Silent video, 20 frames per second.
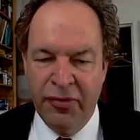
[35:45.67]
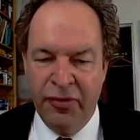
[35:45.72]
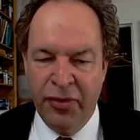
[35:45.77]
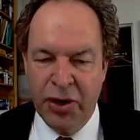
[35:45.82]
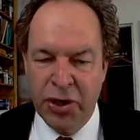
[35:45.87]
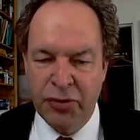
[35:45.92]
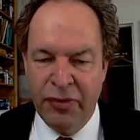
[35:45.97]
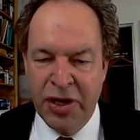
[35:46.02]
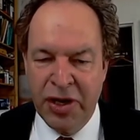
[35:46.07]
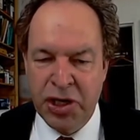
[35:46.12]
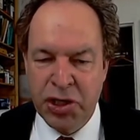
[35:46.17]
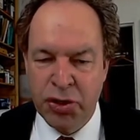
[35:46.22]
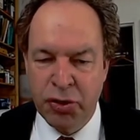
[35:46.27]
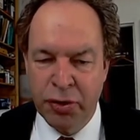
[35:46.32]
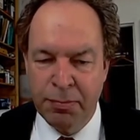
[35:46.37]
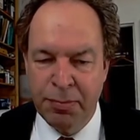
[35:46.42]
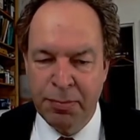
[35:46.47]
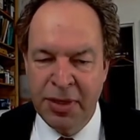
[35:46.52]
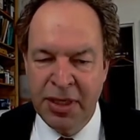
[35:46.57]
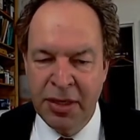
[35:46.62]
very
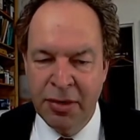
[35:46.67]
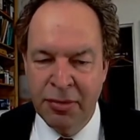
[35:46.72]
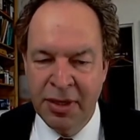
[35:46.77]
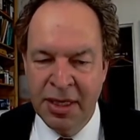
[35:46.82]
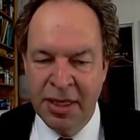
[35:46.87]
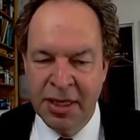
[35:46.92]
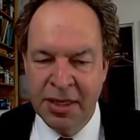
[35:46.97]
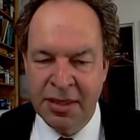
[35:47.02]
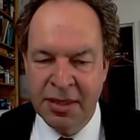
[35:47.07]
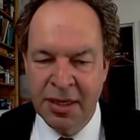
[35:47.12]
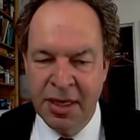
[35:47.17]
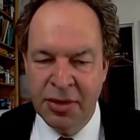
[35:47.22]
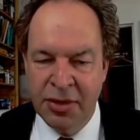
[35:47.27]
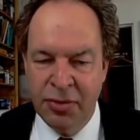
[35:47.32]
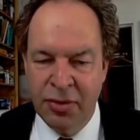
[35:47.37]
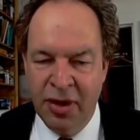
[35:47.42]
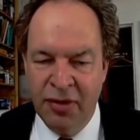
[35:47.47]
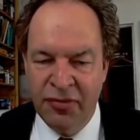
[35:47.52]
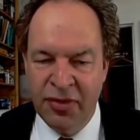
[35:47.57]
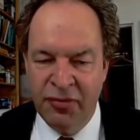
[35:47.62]
short period, you
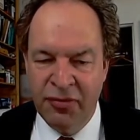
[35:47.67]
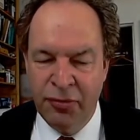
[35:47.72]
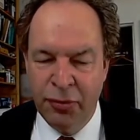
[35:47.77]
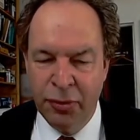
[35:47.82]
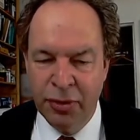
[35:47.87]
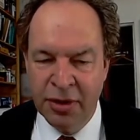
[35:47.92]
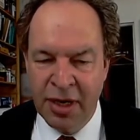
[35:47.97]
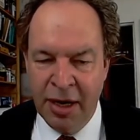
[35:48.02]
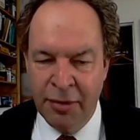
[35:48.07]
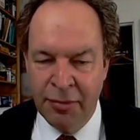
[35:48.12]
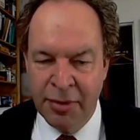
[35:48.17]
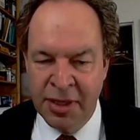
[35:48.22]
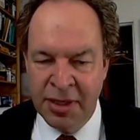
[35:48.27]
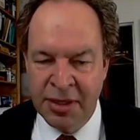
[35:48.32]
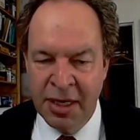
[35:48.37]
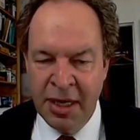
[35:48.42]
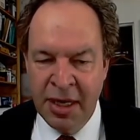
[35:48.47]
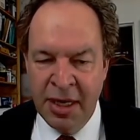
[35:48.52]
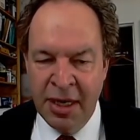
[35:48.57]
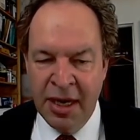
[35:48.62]
have the full current,
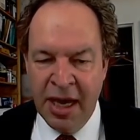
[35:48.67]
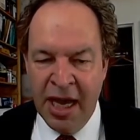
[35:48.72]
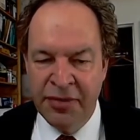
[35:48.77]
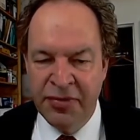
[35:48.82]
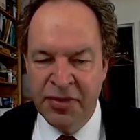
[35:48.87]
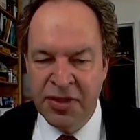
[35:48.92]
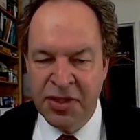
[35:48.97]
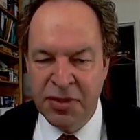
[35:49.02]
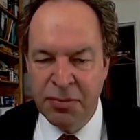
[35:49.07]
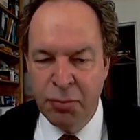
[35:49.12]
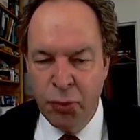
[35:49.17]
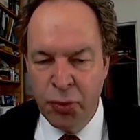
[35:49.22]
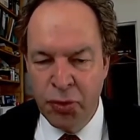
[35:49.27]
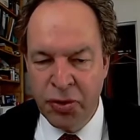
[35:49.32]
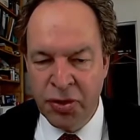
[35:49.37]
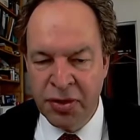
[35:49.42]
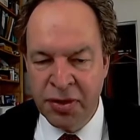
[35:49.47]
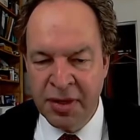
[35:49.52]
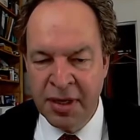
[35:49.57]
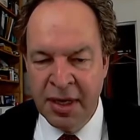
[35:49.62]
and if it's
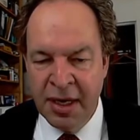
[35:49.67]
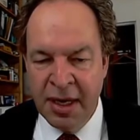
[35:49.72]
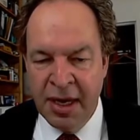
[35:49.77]
smoothened,